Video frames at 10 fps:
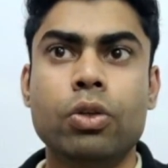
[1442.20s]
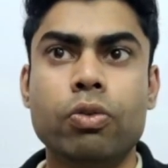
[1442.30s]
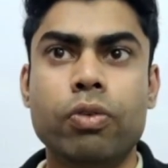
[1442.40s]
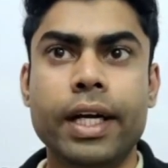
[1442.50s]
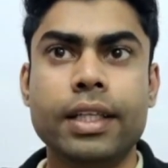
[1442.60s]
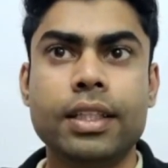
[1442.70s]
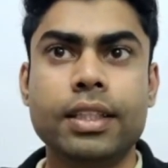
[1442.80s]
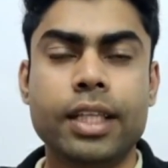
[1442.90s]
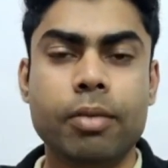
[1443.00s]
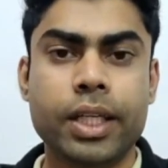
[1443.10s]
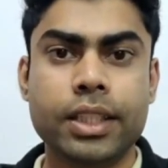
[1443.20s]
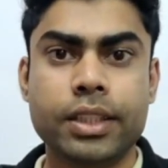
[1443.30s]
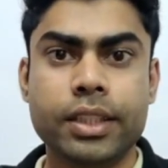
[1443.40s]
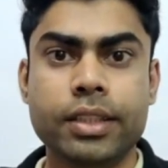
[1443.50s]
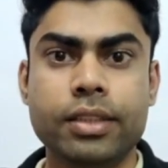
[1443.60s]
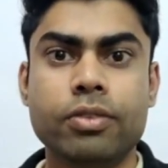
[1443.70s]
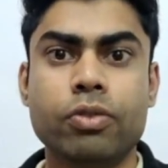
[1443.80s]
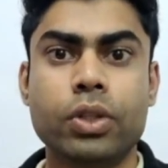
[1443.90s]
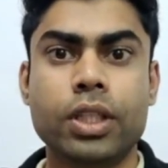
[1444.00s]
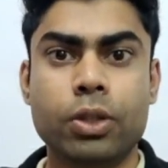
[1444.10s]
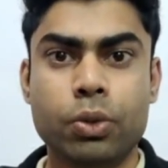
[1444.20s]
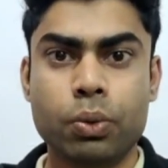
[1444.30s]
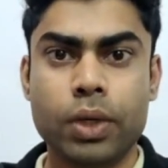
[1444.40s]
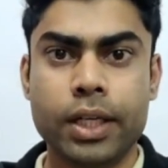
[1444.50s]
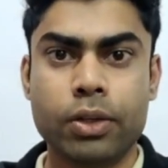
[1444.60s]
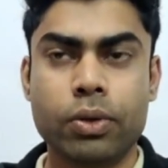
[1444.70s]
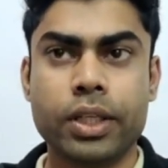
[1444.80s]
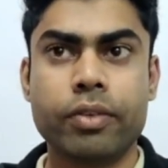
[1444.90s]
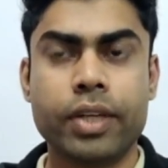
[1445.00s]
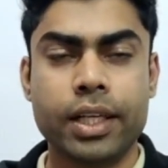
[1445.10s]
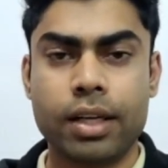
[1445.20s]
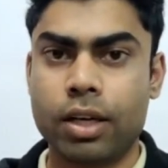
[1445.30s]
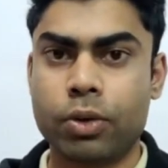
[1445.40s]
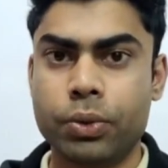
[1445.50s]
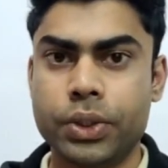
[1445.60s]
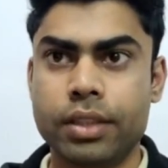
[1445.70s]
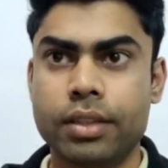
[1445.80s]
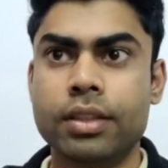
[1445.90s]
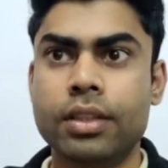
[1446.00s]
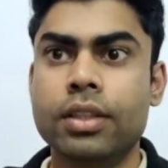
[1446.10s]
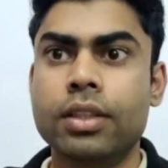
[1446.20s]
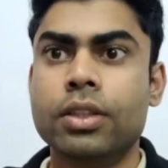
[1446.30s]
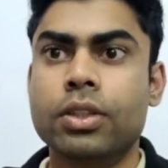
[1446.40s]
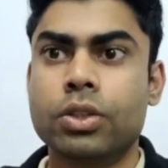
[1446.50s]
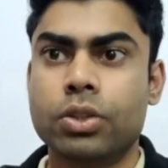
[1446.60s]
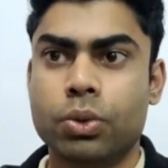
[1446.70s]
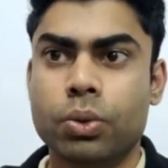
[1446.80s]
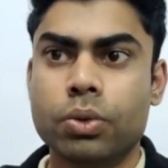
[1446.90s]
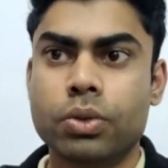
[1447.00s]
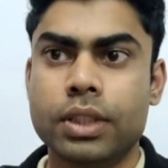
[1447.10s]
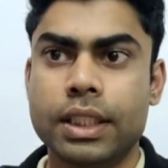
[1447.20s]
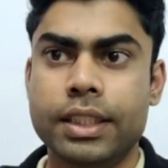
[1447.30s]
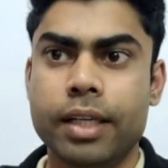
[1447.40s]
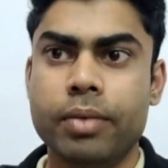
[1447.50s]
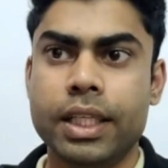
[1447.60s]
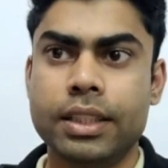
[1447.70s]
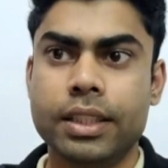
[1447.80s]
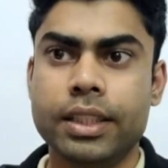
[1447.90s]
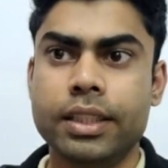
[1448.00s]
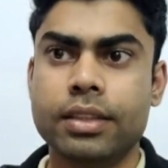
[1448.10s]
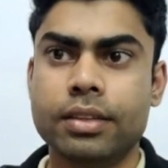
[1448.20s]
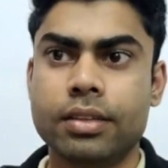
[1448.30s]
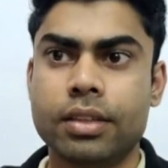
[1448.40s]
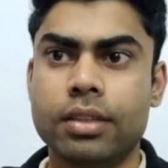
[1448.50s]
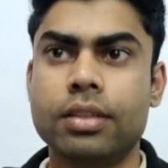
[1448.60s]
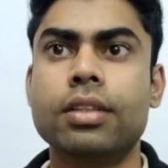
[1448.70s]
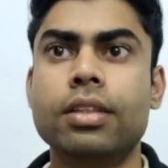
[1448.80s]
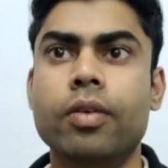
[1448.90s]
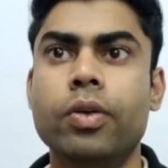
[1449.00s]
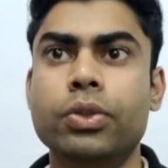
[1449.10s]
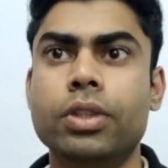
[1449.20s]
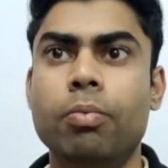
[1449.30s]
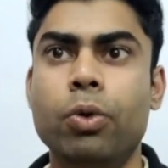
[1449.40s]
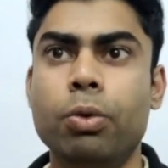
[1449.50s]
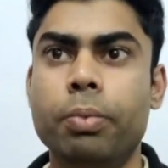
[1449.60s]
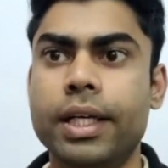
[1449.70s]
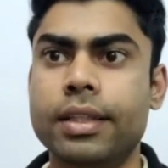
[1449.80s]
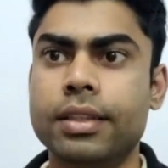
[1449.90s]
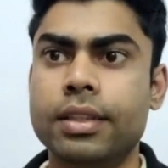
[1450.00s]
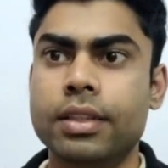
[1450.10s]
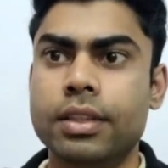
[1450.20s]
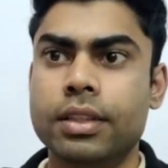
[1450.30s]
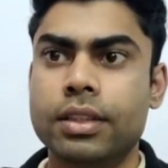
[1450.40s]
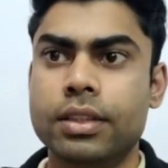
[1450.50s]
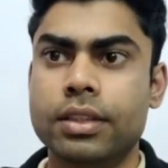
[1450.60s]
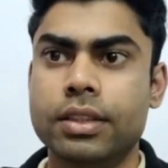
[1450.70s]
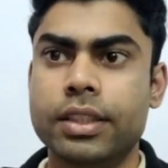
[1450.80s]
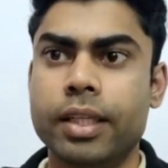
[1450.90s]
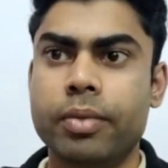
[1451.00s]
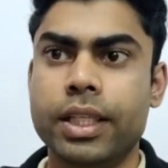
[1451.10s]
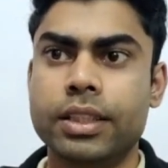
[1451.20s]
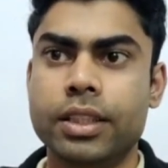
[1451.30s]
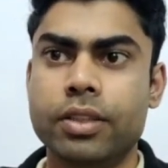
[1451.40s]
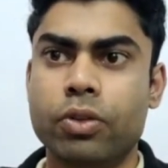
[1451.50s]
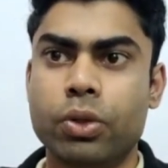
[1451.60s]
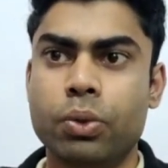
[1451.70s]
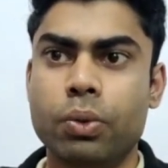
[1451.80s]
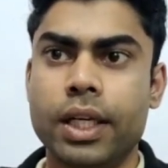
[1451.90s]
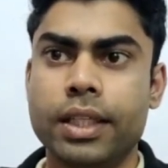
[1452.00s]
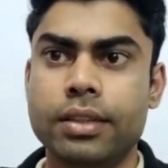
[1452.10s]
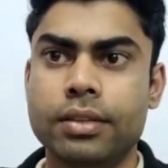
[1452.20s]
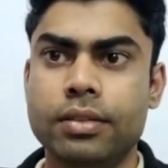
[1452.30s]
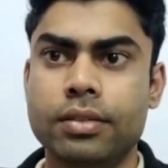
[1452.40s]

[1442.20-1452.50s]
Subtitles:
to find the jam density for the 2 lane road given in our question. So the jam density, I will use the blue pen. Jam density for 2 lane